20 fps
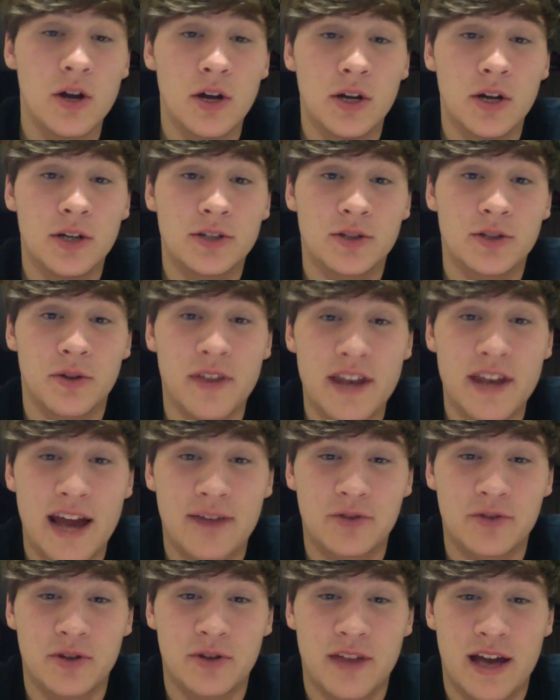So then
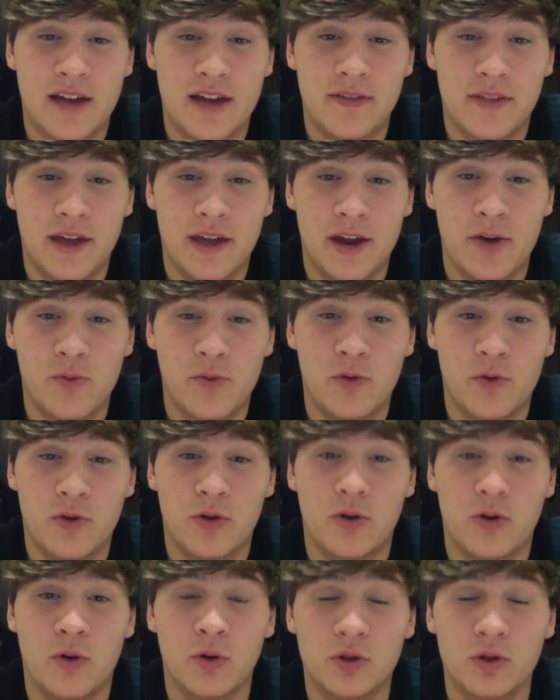after that, they
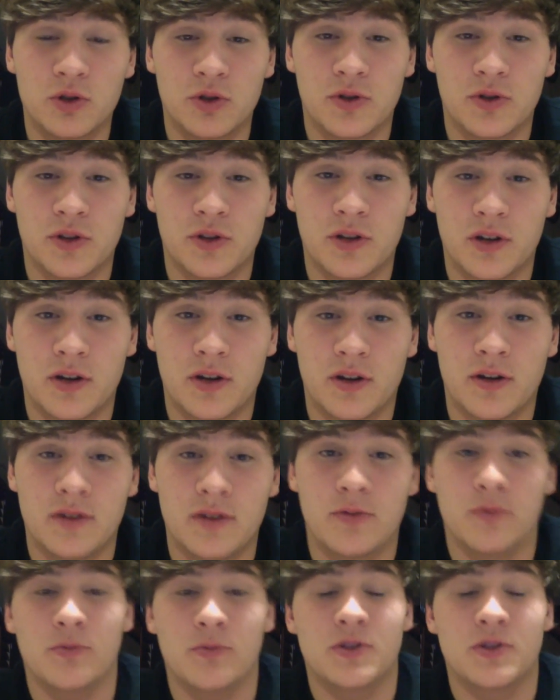will culture the
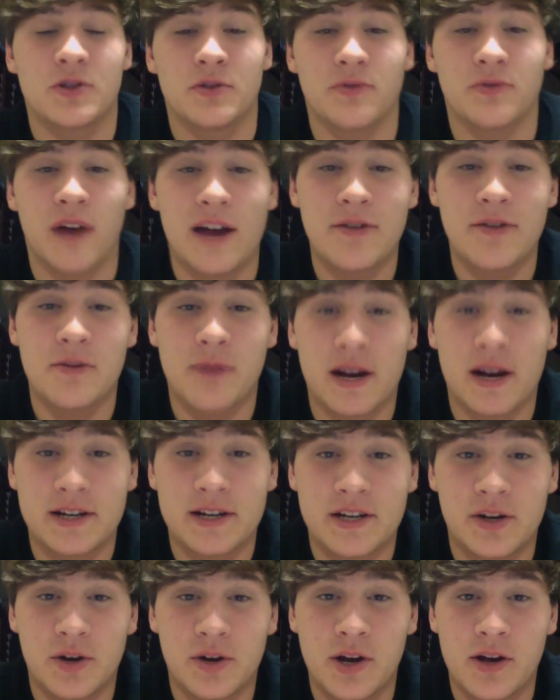surviving
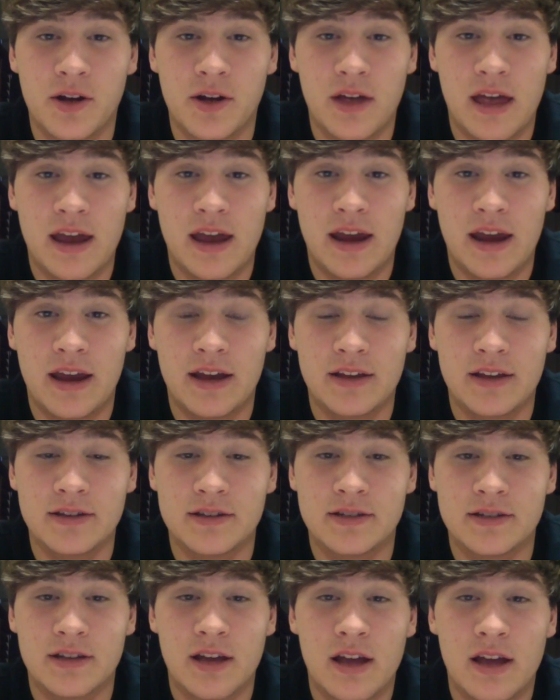bacteria,
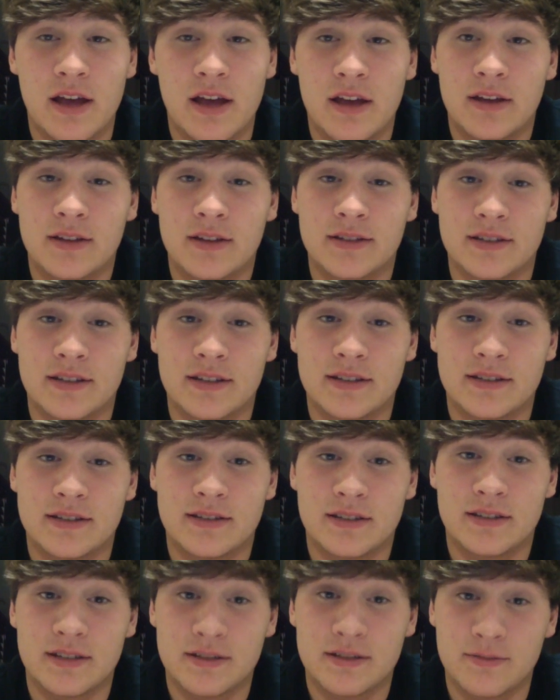and
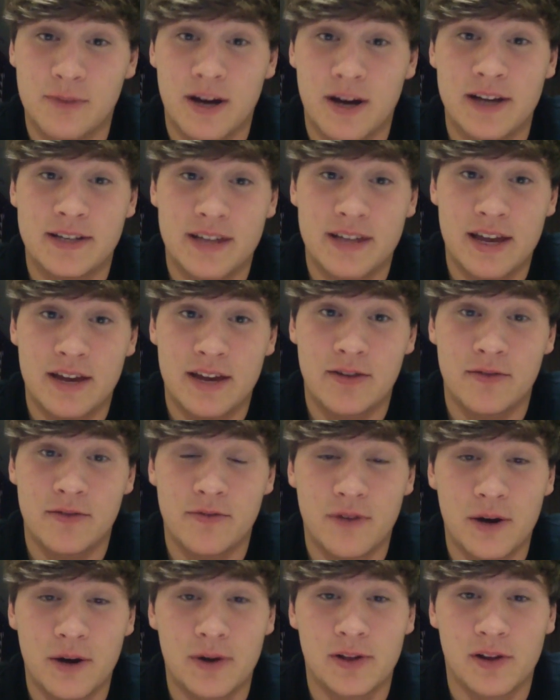since this might take a
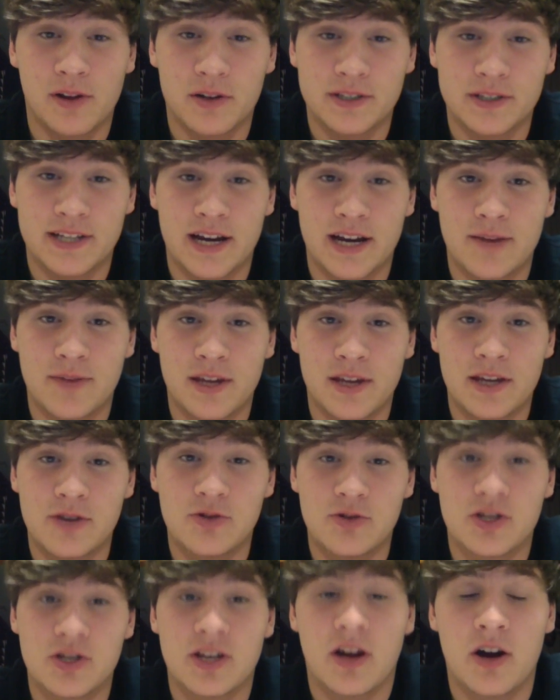very long time, they
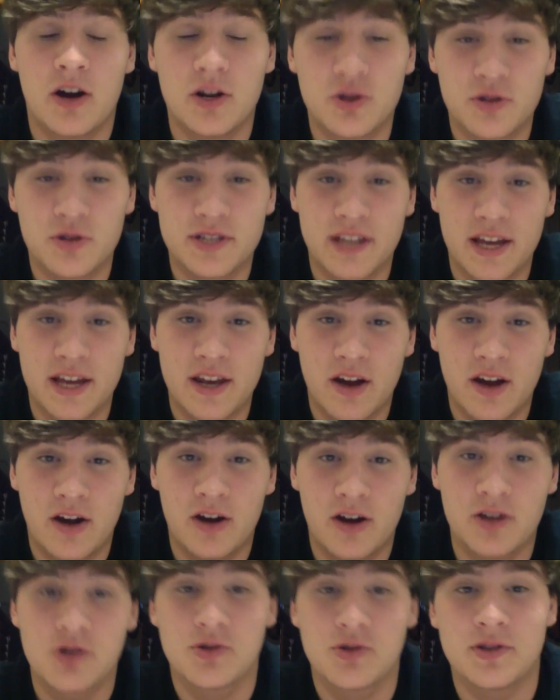use hundreds and
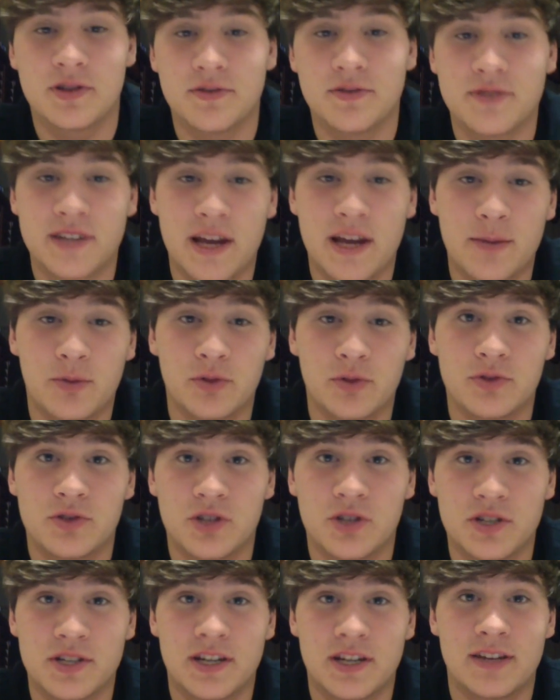hundreds of samples
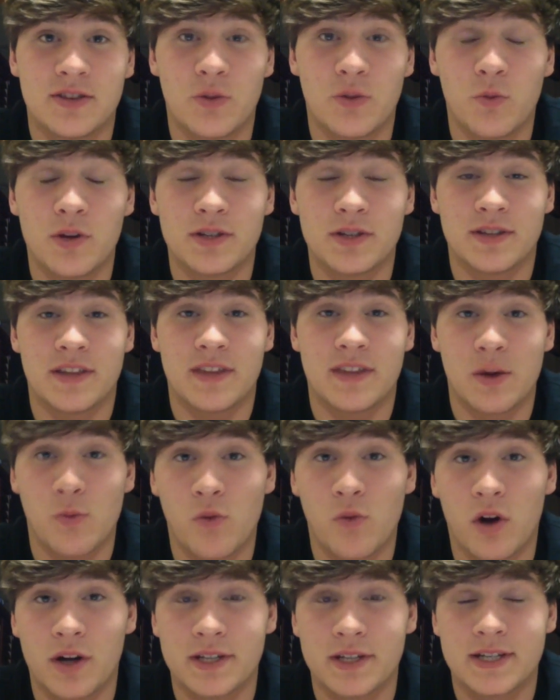just to get the one that they
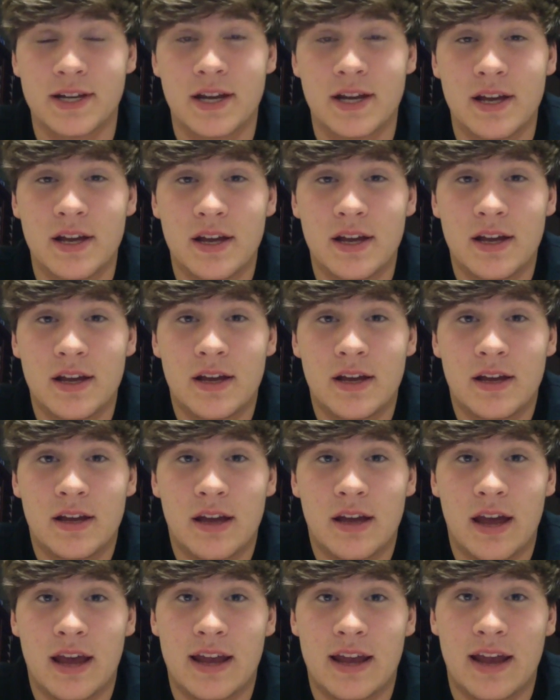want.
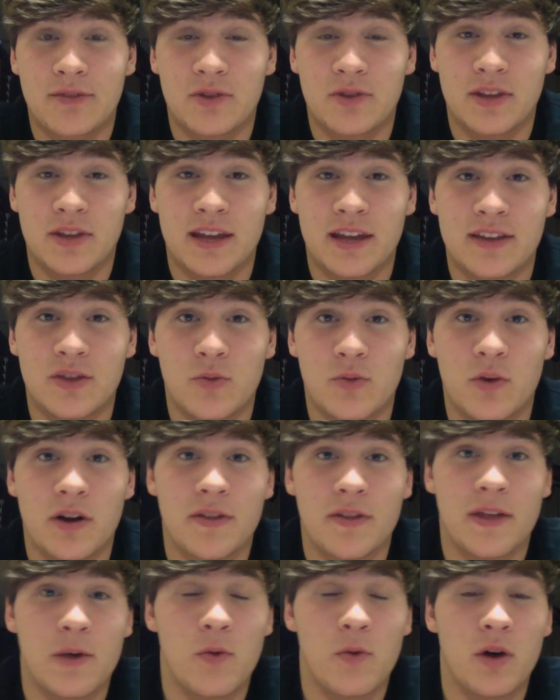And after they get the one
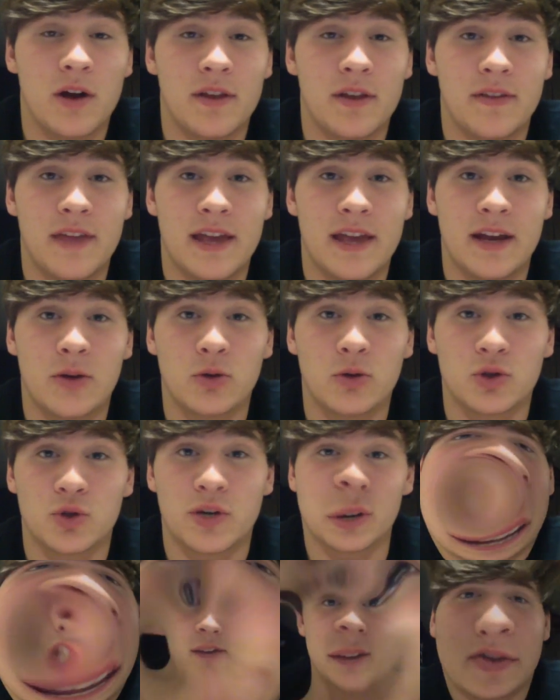that they want, they culture
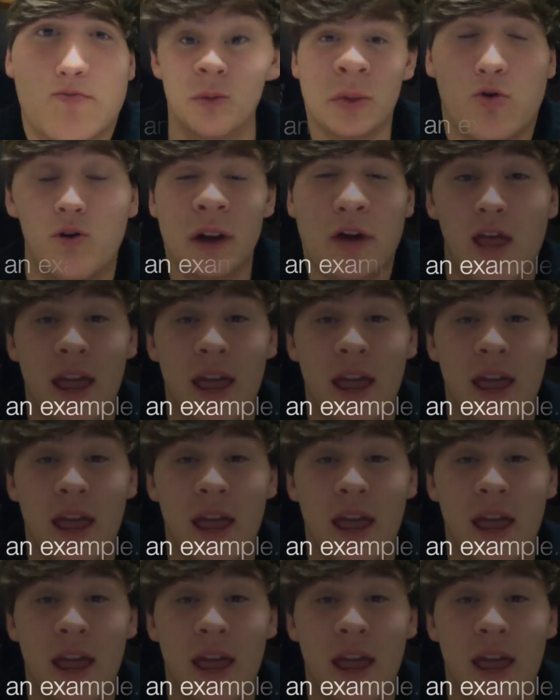it even more.